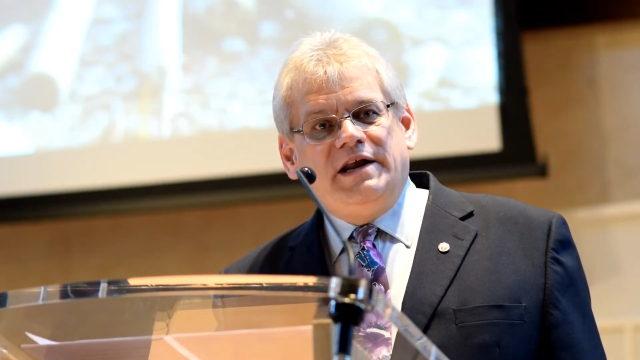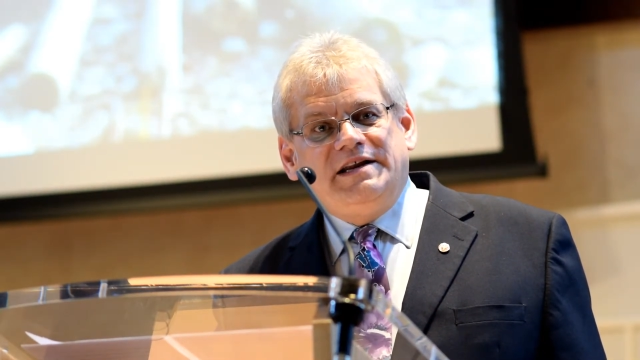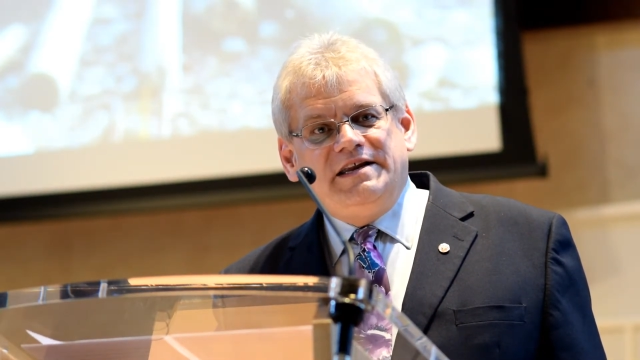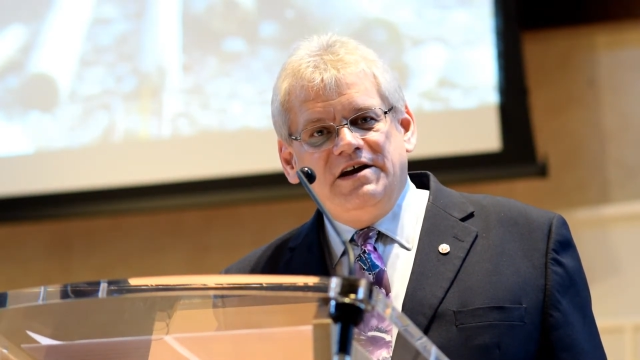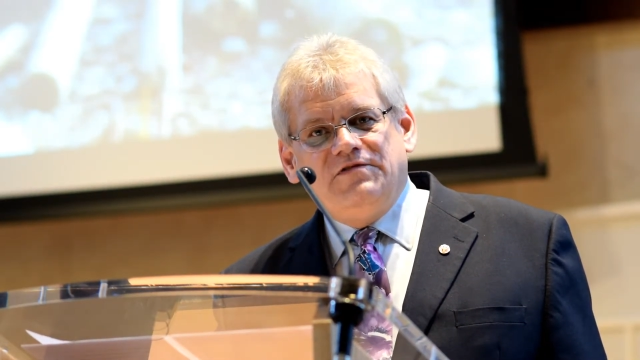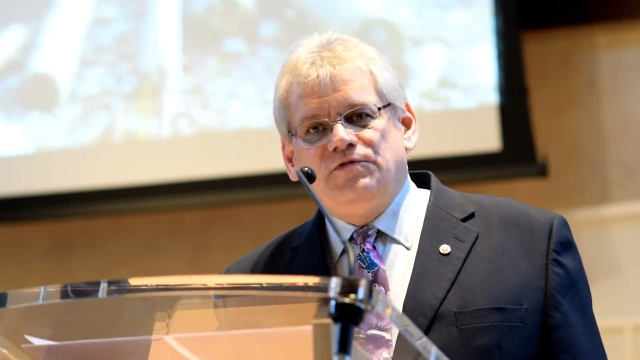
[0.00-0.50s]
a
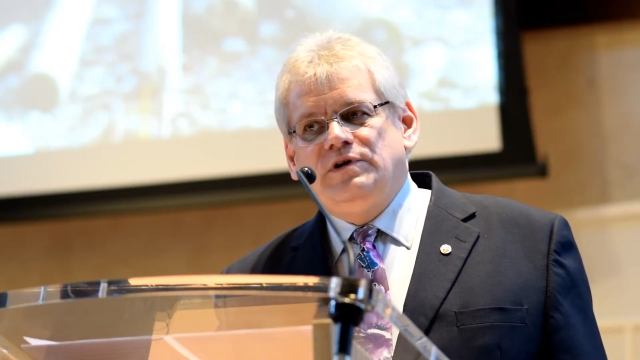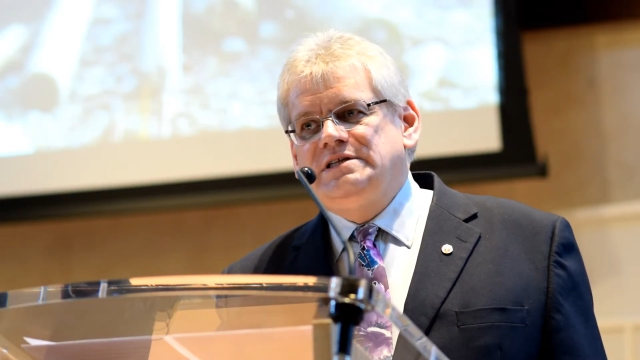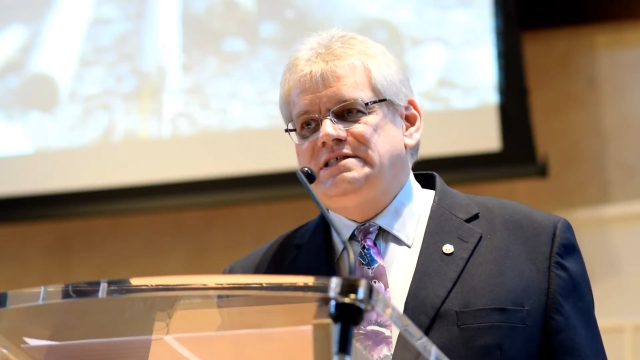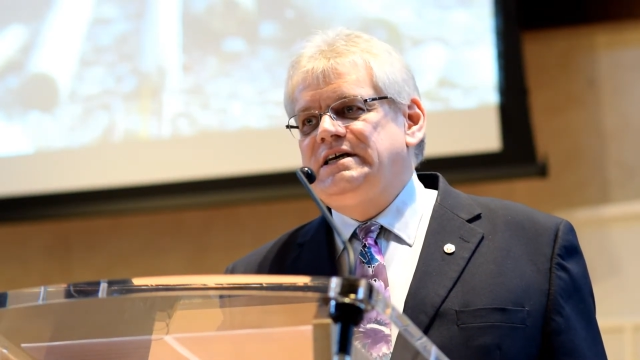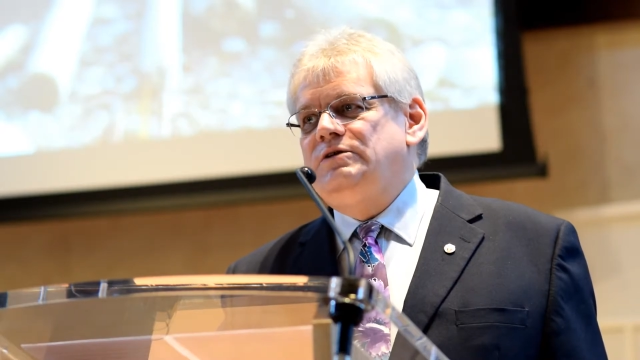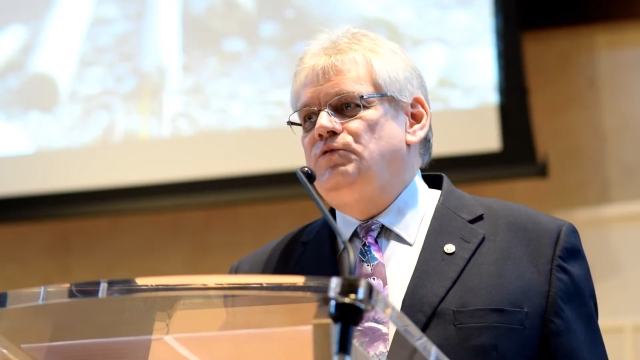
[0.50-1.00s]

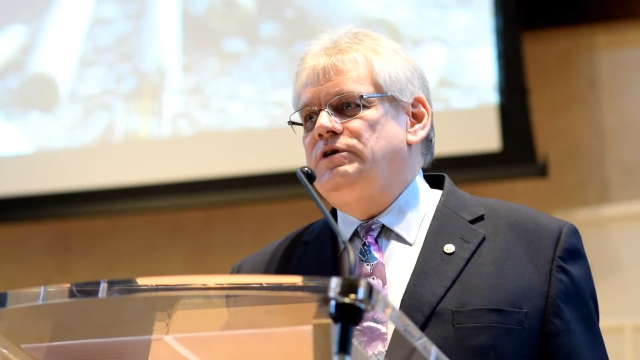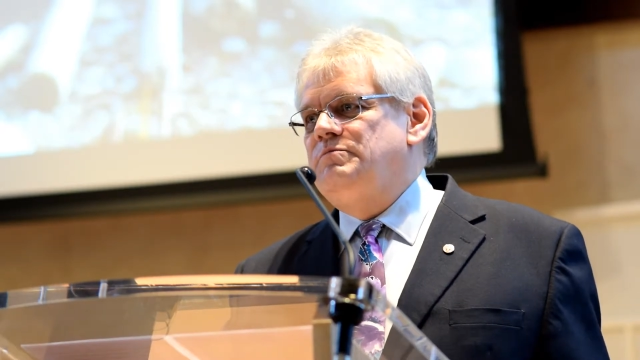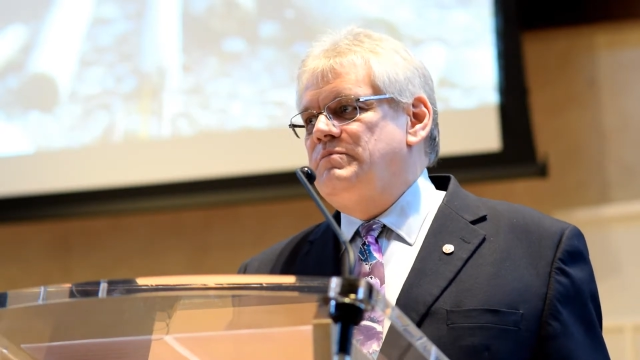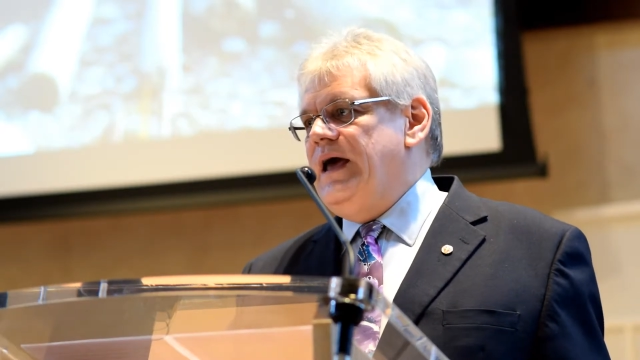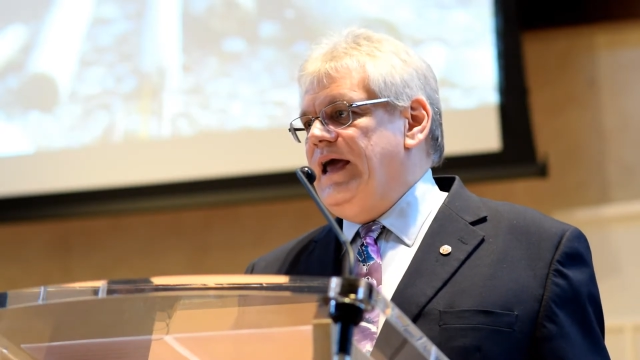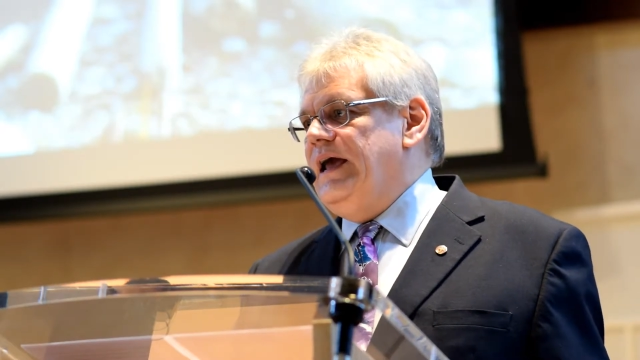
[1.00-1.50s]
difference it would
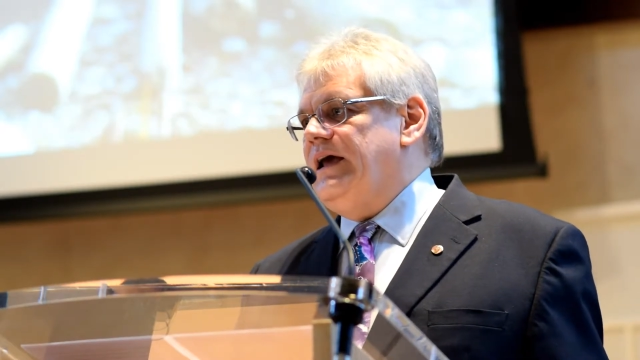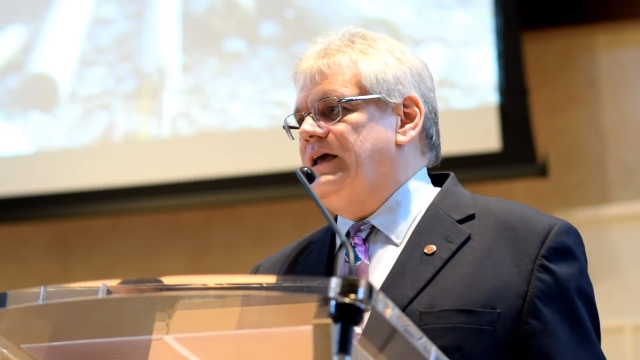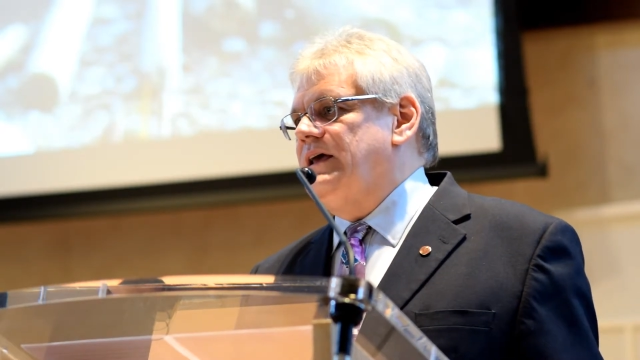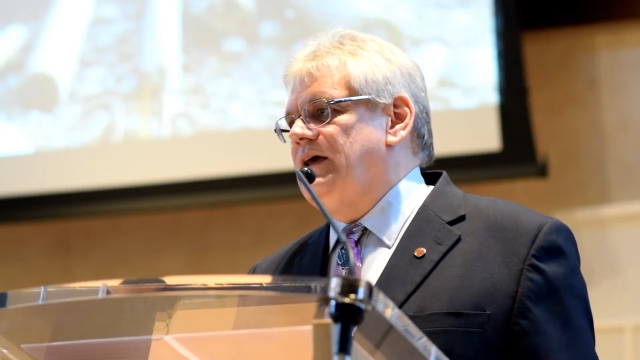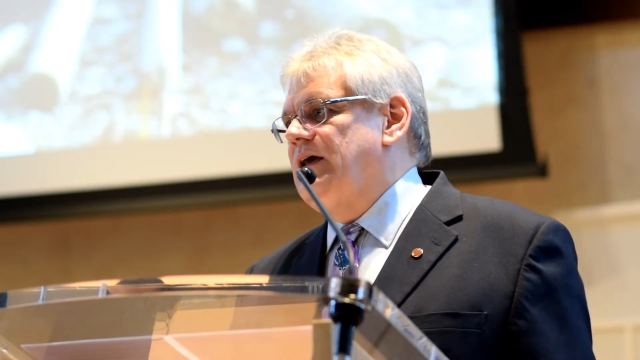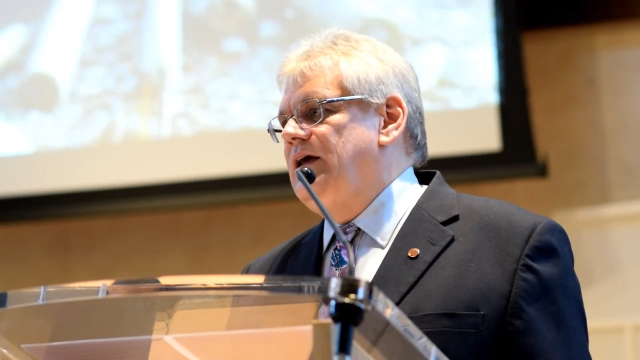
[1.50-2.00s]

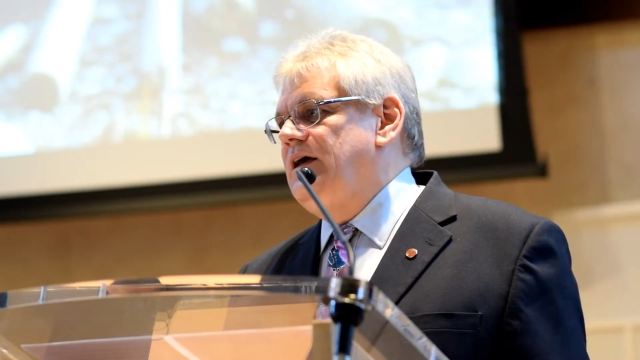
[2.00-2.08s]
make